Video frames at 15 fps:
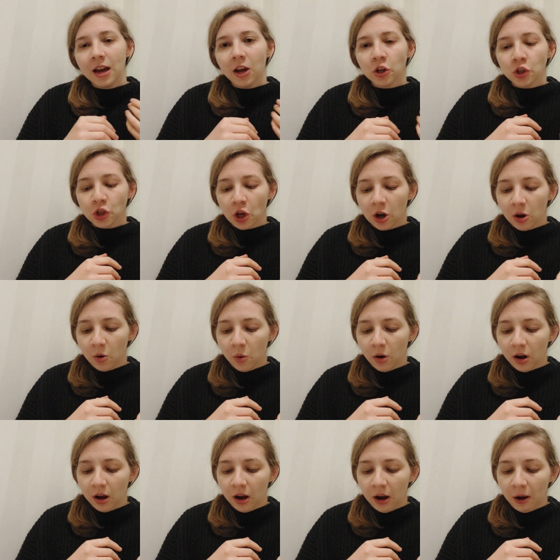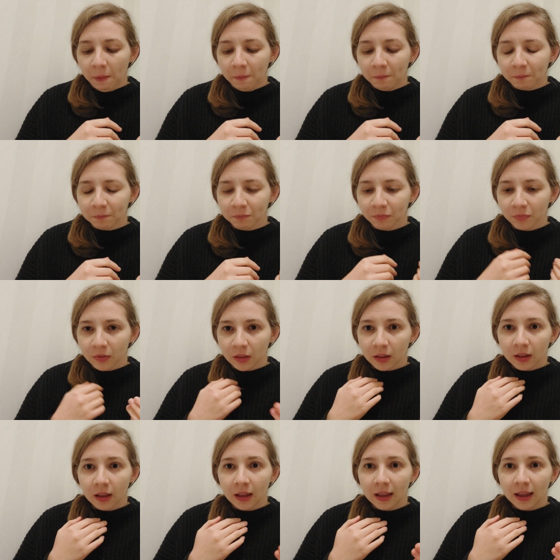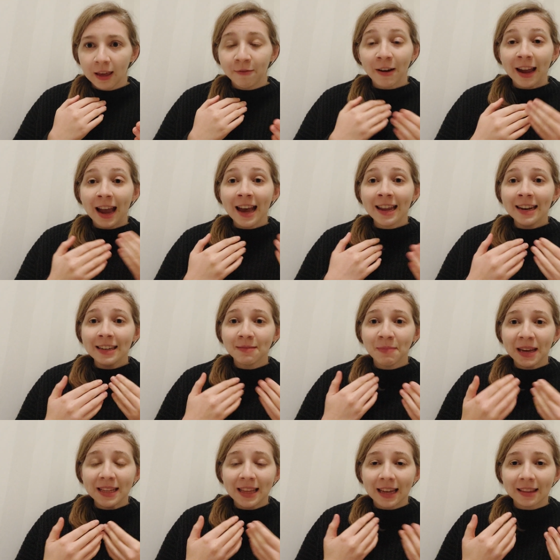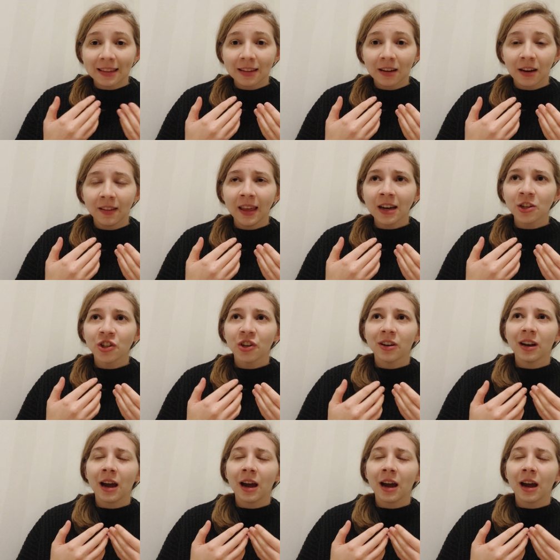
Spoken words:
So if I hadn't made that connection,